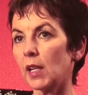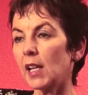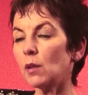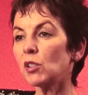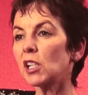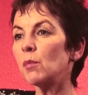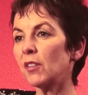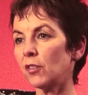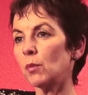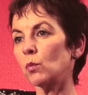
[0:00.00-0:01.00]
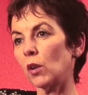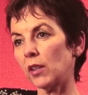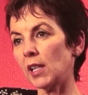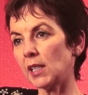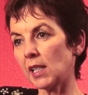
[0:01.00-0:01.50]
It was coming from what
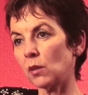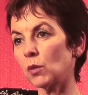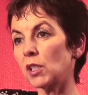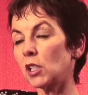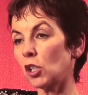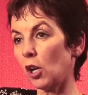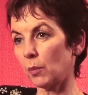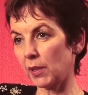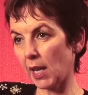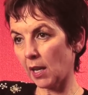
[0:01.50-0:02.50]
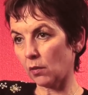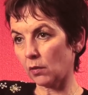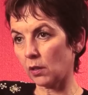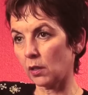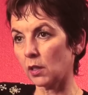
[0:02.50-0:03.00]
they said was the top down.
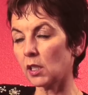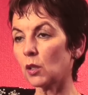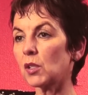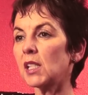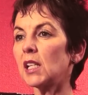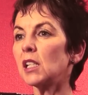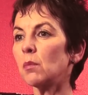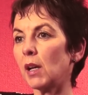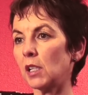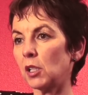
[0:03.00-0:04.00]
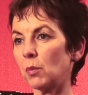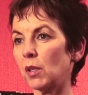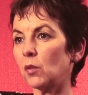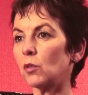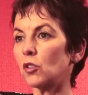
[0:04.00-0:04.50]
So senior
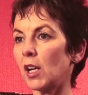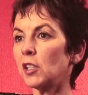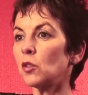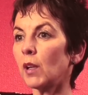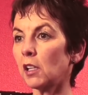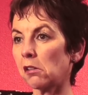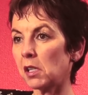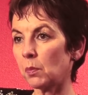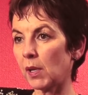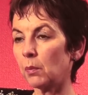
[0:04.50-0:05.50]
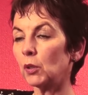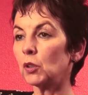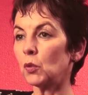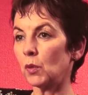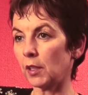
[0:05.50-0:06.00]
management were trying to encourage people
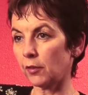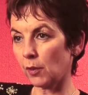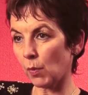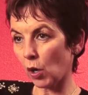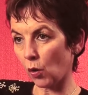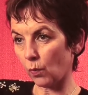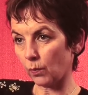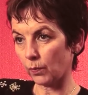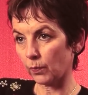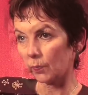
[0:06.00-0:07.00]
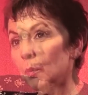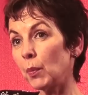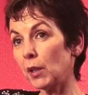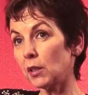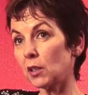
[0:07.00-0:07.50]
to work from home.
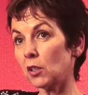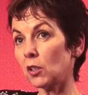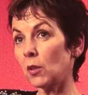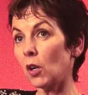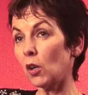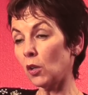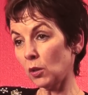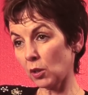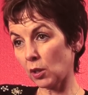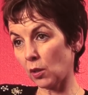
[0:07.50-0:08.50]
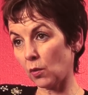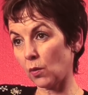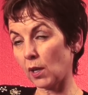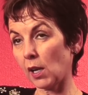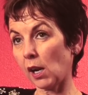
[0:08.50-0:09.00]
But also,
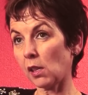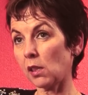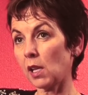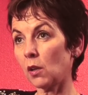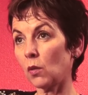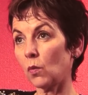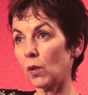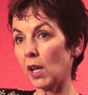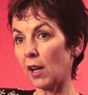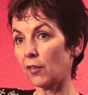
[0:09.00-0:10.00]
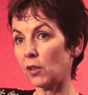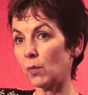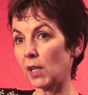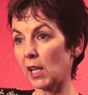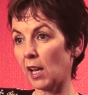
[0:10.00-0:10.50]
I think we have to
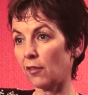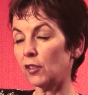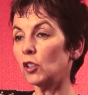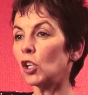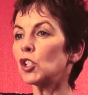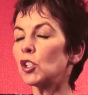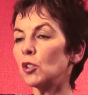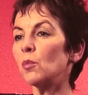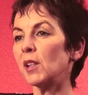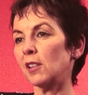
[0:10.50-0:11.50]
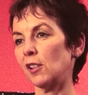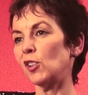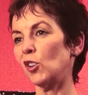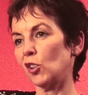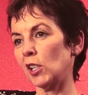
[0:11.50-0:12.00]
be careful not assuming that
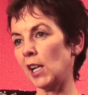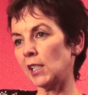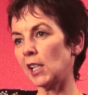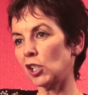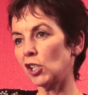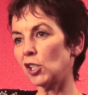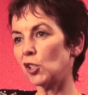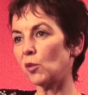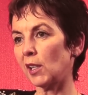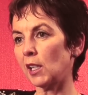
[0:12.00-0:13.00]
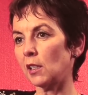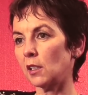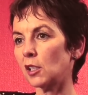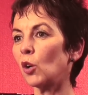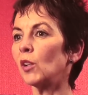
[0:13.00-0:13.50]
the organisation is doing it
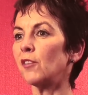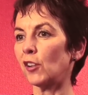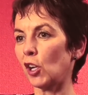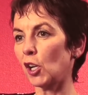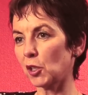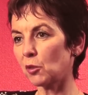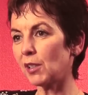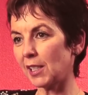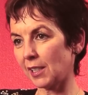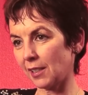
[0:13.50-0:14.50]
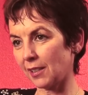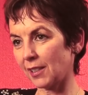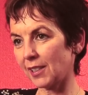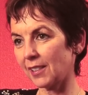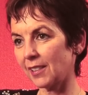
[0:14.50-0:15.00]
solely for cost
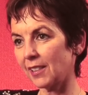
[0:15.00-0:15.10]
reasons.